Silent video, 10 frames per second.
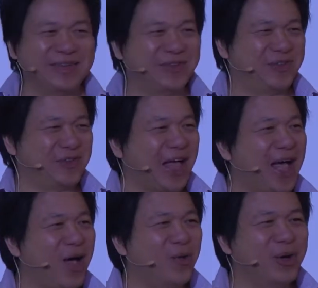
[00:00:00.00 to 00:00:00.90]
It's
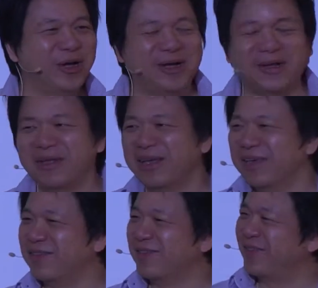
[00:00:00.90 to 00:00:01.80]
sour.
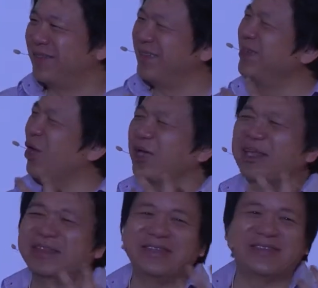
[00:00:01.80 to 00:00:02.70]
It's, you know,
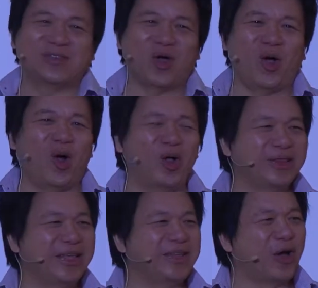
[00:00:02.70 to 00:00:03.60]

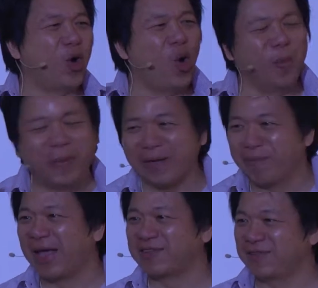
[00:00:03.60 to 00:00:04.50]
it's a whole big
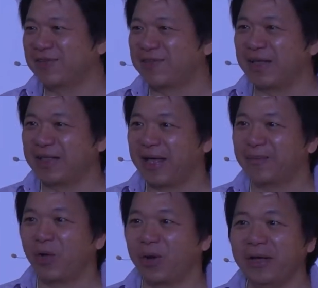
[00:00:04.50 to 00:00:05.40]
mess inside there,
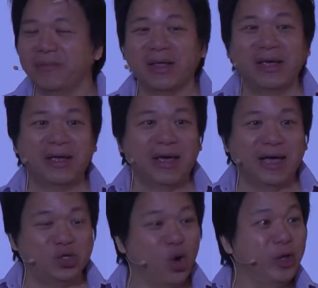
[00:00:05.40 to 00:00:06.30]
all right?
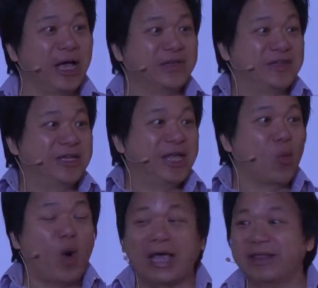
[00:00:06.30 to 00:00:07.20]
And Jonah is
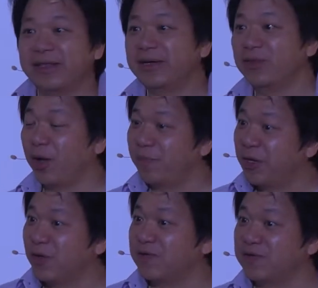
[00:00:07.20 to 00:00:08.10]
turning whiter, not
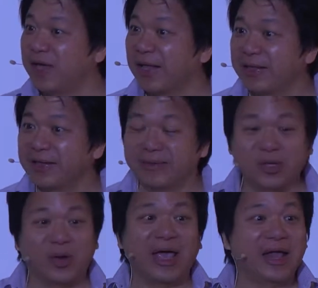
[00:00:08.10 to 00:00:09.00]
because he's getting, you
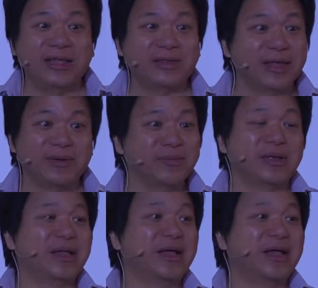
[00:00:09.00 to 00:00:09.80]
know, anything.